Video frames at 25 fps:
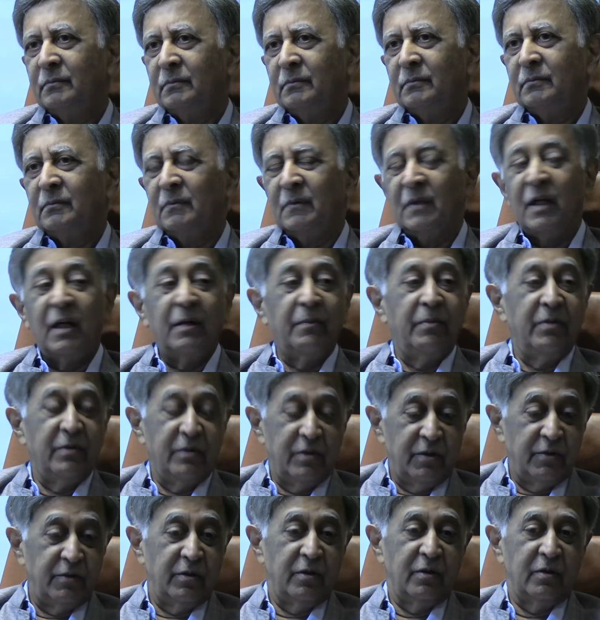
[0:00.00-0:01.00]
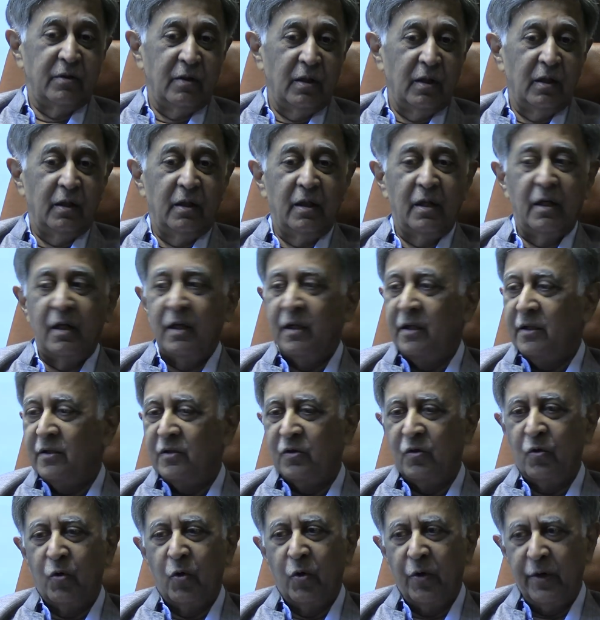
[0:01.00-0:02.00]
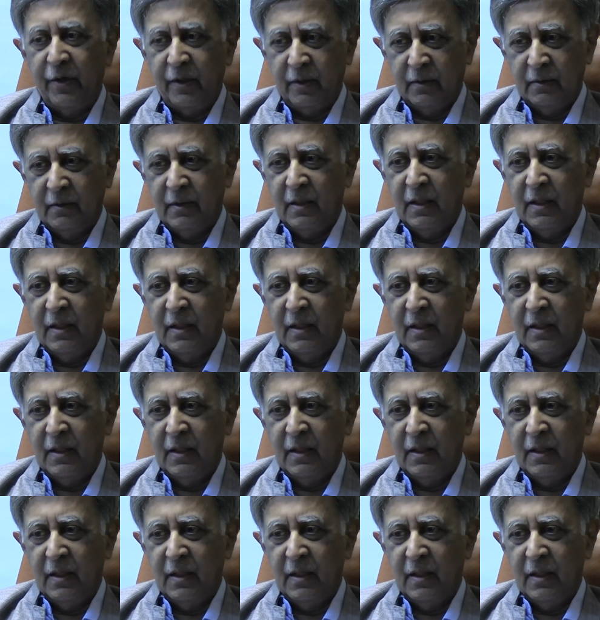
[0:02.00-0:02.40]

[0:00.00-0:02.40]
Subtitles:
Mm-hmm. That business is still there and it's growing.